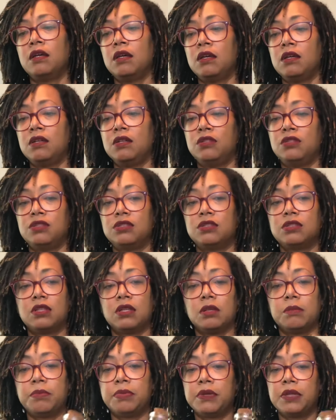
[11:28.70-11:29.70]
You're just gonna
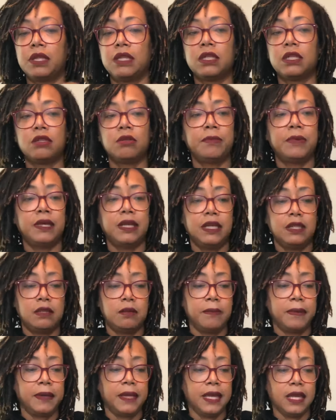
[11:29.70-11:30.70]
put a little bit in the
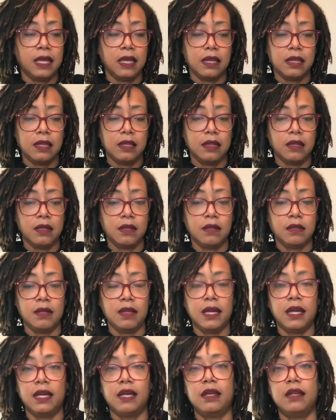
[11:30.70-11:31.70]
pan
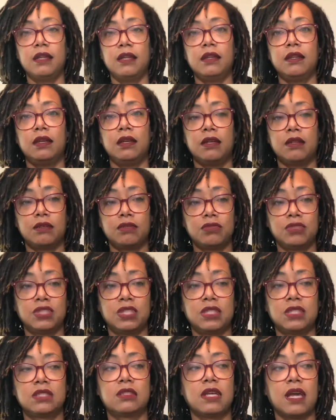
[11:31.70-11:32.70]
and it'll
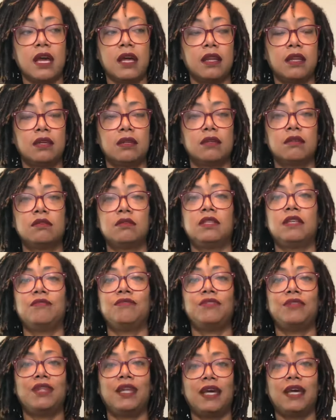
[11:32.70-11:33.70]
just kind of give you
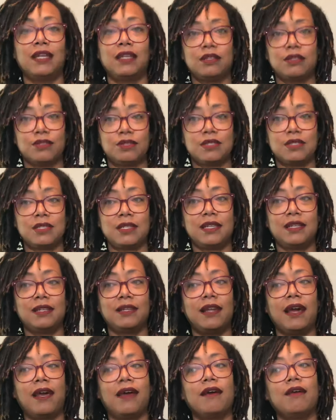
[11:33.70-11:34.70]
that little sit
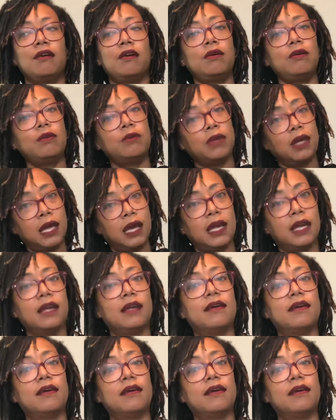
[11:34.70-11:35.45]
like, okay,